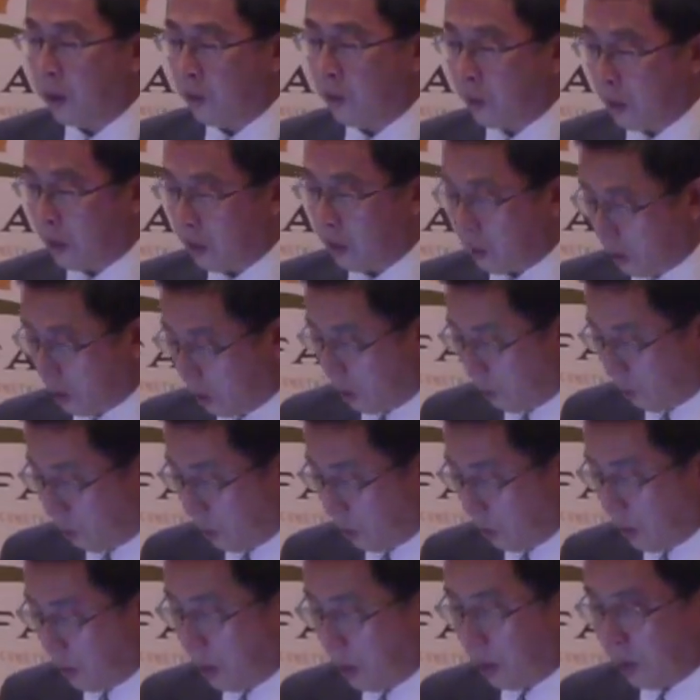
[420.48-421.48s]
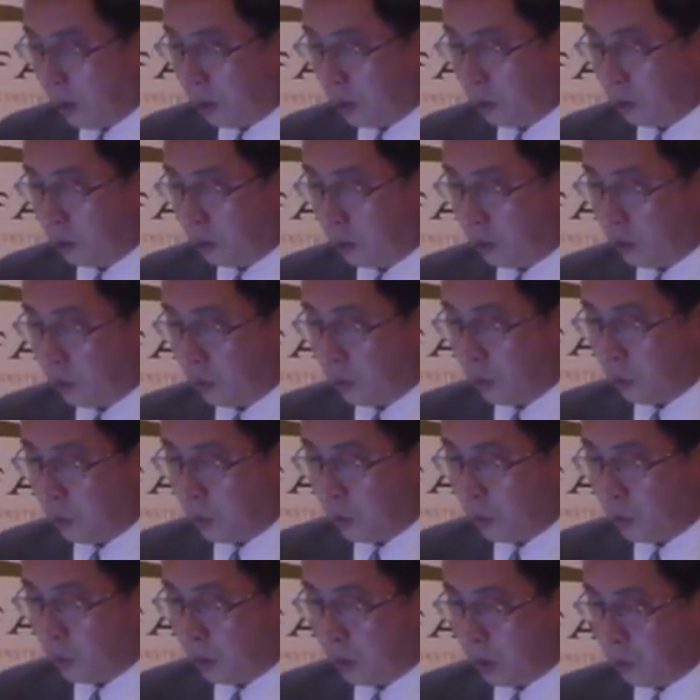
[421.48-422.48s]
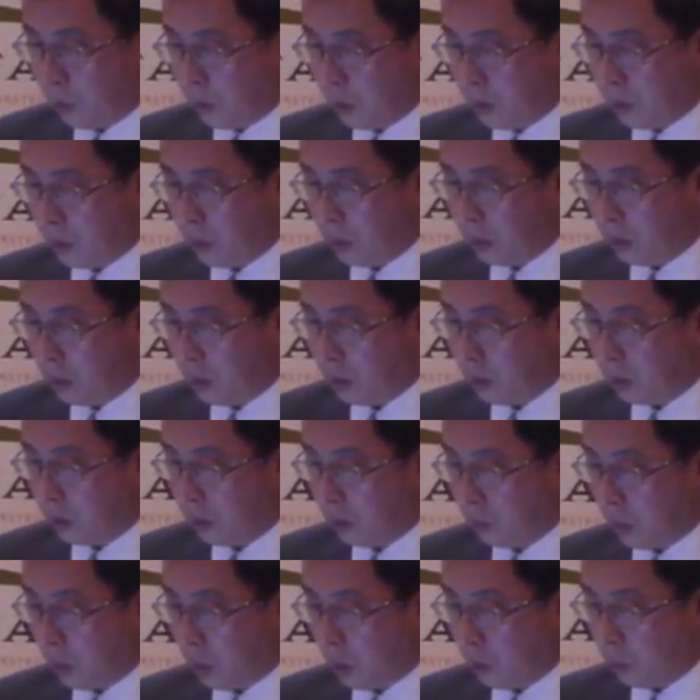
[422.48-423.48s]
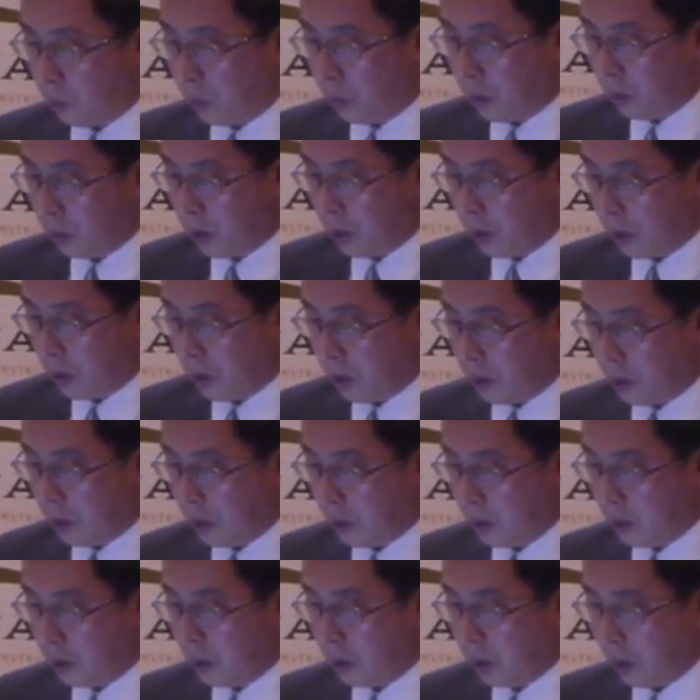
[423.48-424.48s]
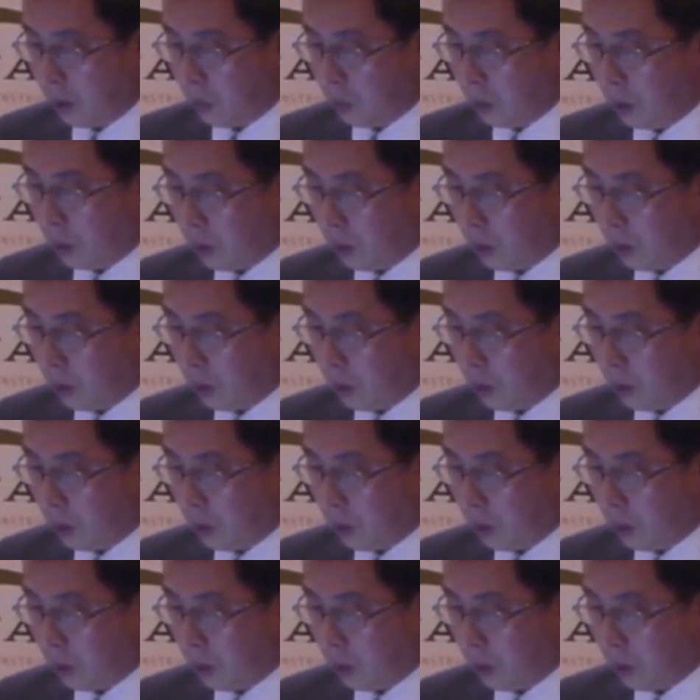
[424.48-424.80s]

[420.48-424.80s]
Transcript: provide a very significant headache to those people who keep insisting on manipulating data